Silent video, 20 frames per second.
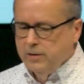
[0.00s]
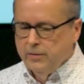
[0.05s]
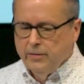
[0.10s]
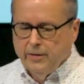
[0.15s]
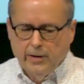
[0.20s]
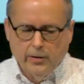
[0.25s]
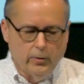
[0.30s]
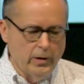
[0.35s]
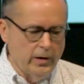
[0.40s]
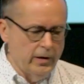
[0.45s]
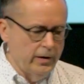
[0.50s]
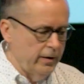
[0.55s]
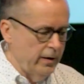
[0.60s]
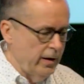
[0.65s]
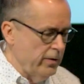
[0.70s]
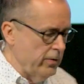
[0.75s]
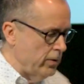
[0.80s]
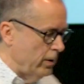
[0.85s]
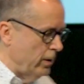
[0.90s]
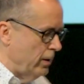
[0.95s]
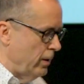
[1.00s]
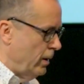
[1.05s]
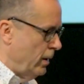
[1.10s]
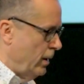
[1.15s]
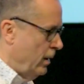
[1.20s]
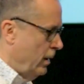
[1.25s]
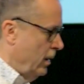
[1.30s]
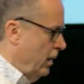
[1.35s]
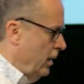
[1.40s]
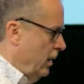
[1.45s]
and they were on another.
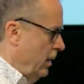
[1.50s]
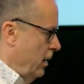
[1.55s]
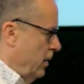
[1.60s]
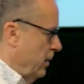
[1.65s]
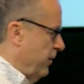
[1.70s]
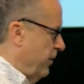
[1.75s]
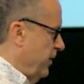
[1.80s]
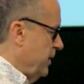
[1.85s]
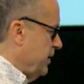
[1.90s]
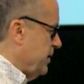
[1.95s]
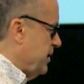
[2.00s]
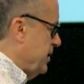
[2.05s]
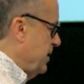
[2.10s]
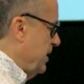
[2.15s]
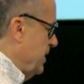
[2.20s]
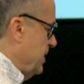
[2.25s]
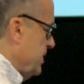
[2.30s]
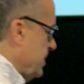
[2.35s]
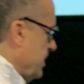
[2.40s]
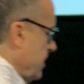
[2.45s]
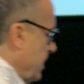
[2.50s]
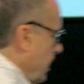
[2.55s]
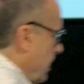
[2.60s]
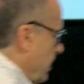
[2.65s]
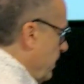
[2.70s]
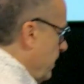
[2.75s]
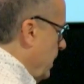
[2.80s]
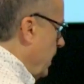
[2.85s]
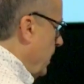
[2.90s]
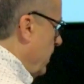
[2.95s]
And the Philistines,
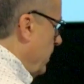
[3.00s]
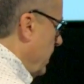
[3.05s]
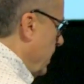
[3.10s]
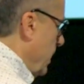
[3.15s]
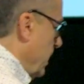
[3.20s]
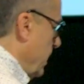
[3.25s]
they